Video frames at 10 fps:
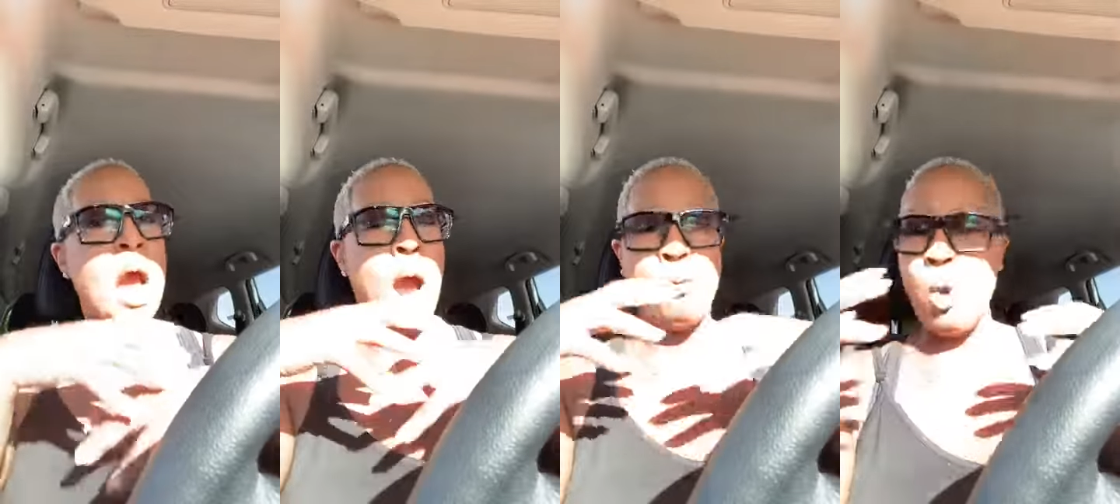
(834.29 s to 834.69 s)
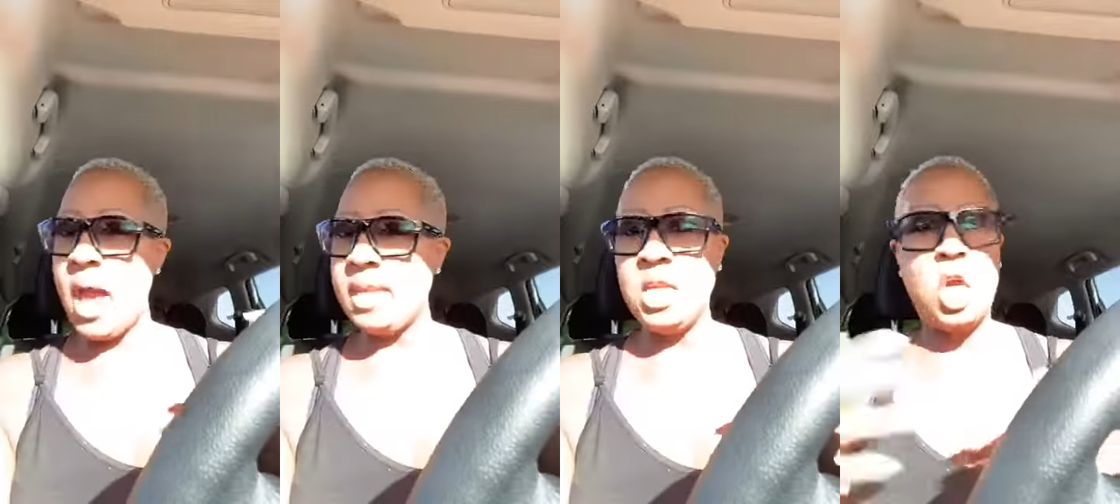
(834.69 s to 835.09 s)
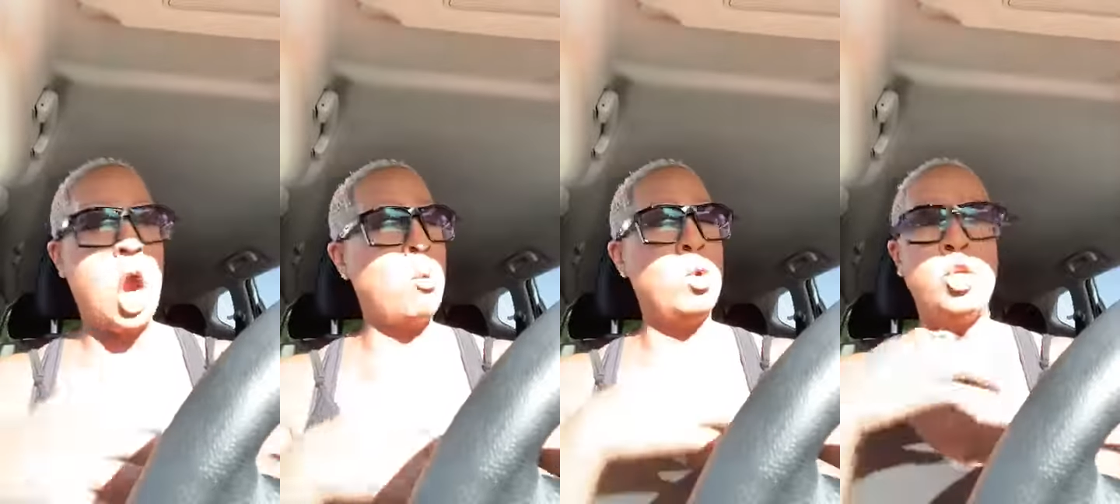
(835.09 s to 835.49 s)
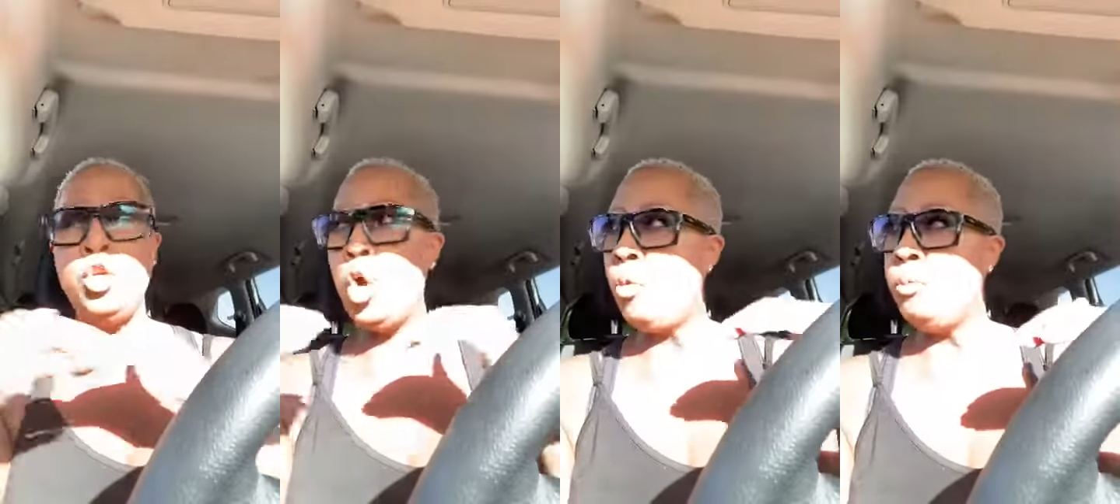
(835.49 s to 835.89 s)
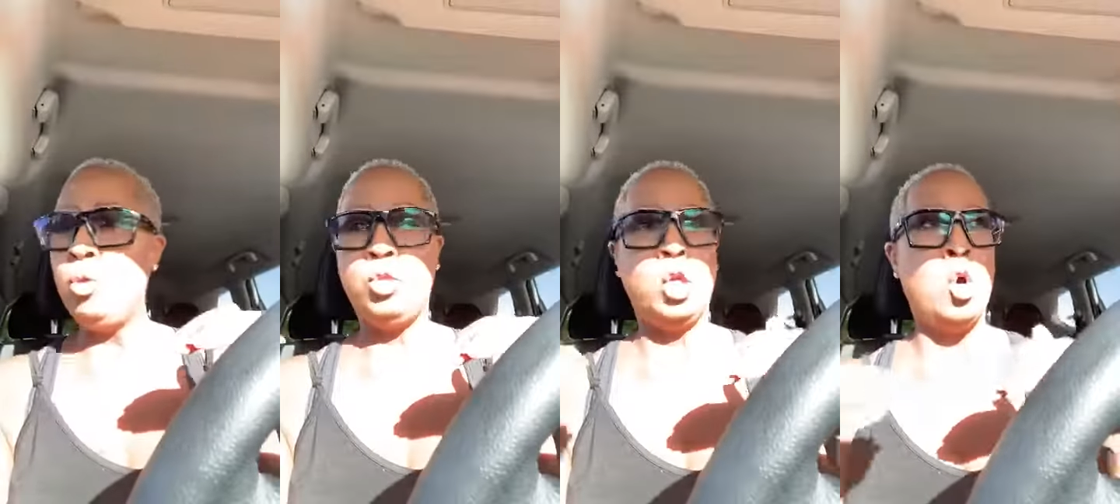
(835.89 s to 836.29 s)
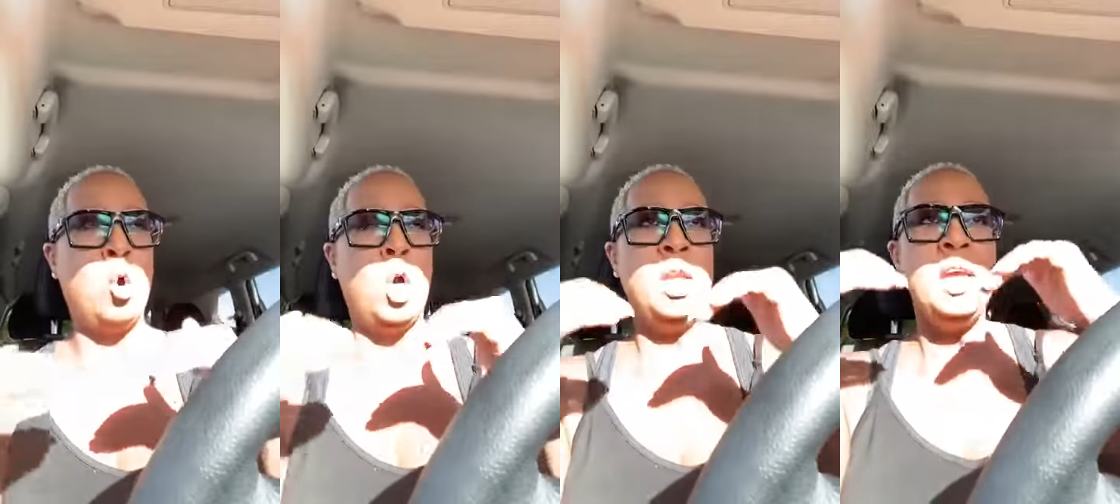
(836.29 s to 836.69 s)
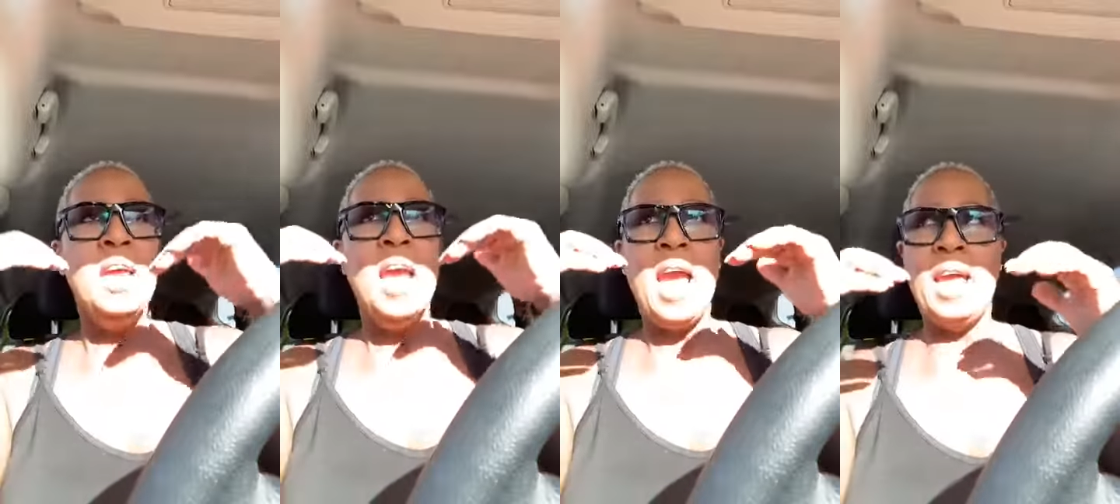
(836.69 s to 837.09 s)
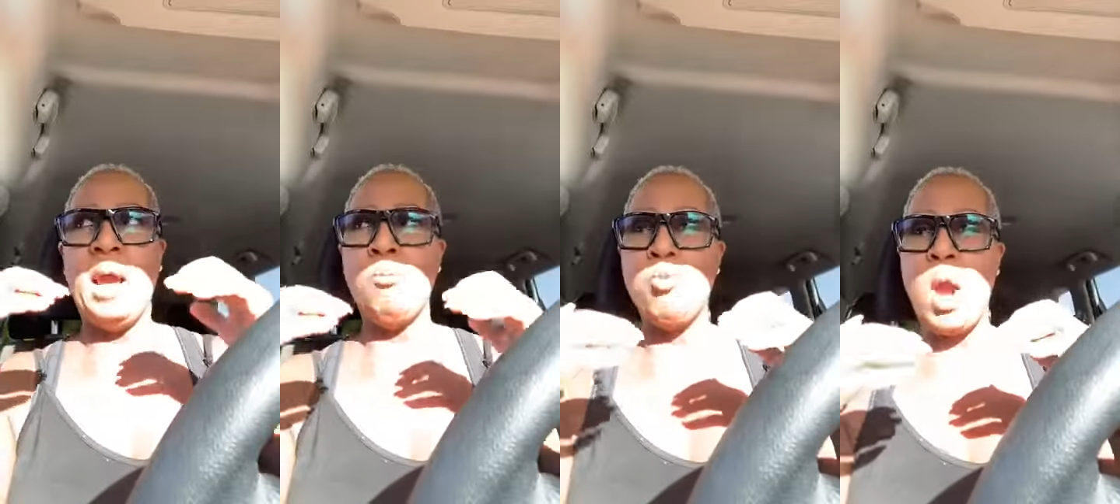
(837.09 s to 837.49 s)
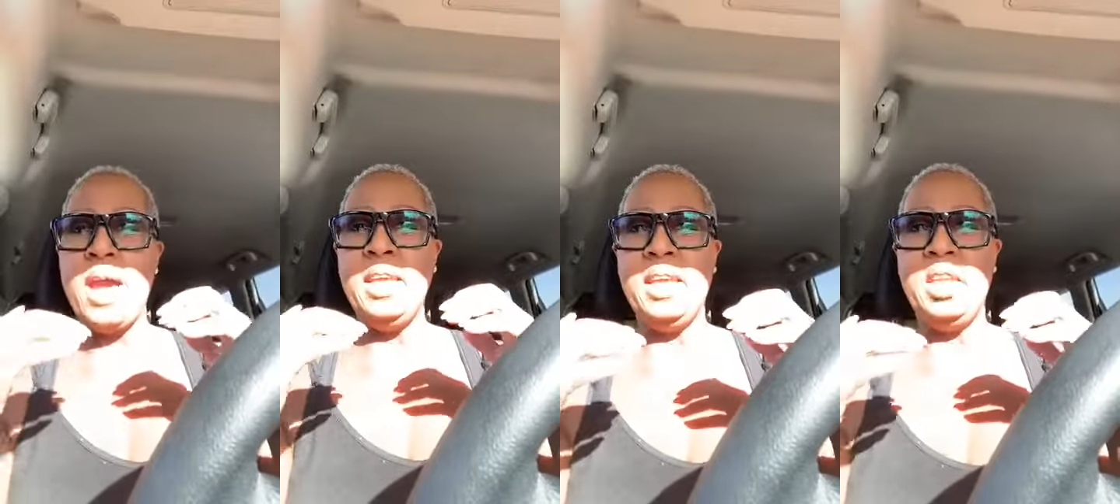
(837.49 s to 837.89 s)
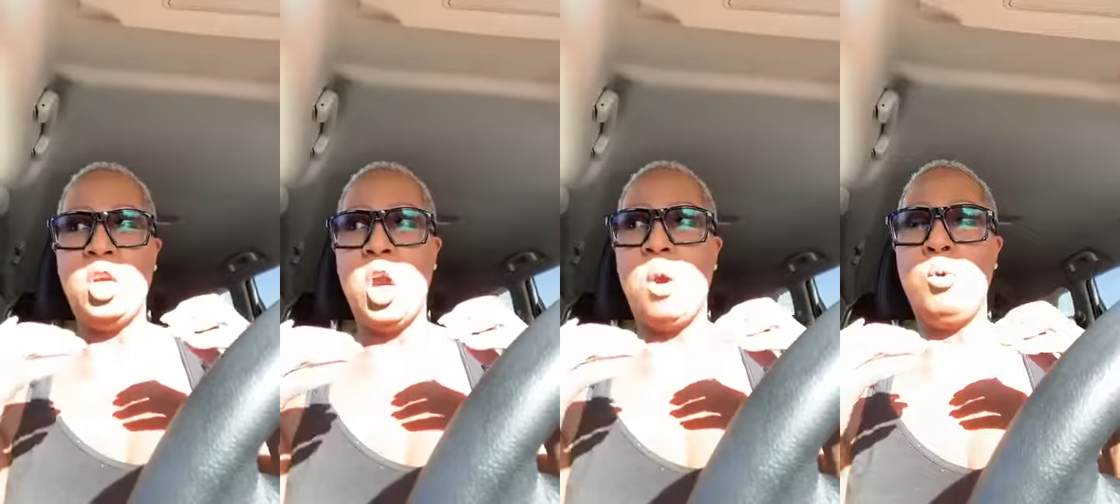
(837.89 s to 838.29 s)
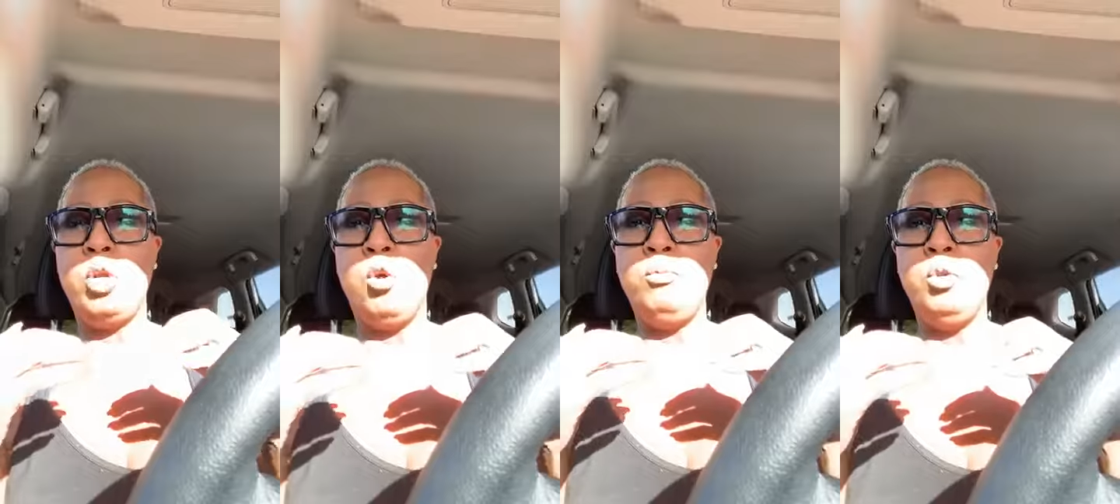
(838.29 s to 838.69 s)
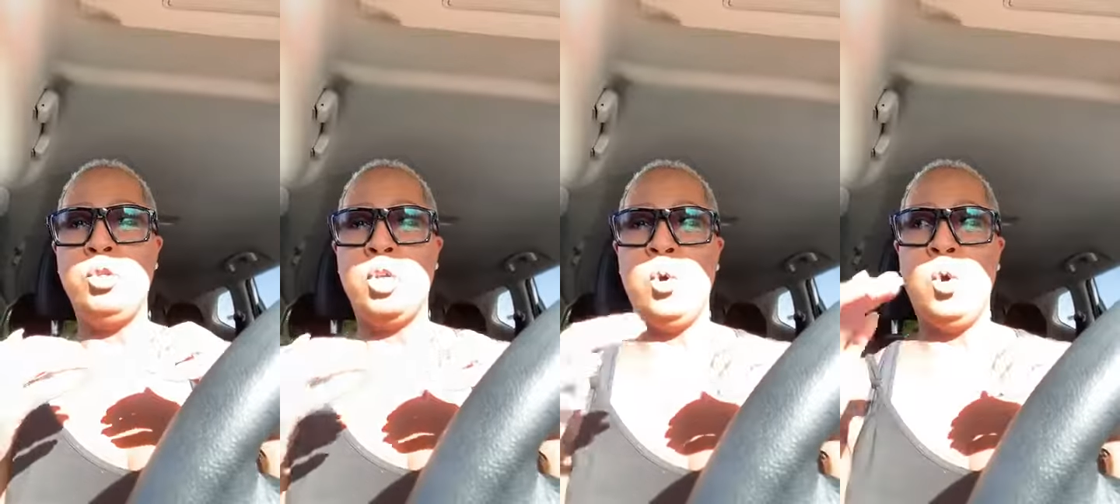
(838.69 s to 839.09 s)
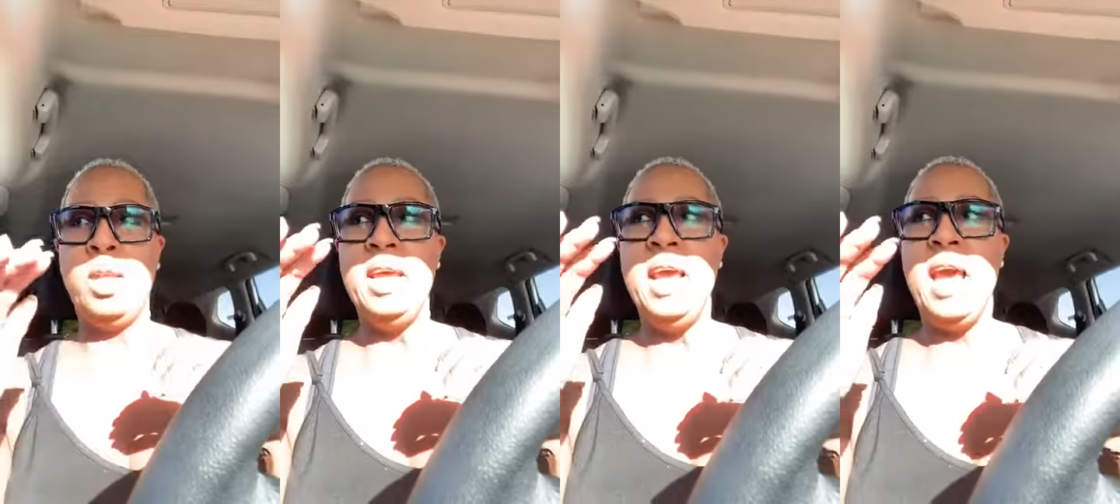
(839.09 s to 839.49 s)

I ride in the car with no music on, and I'm riding in the car with no music on.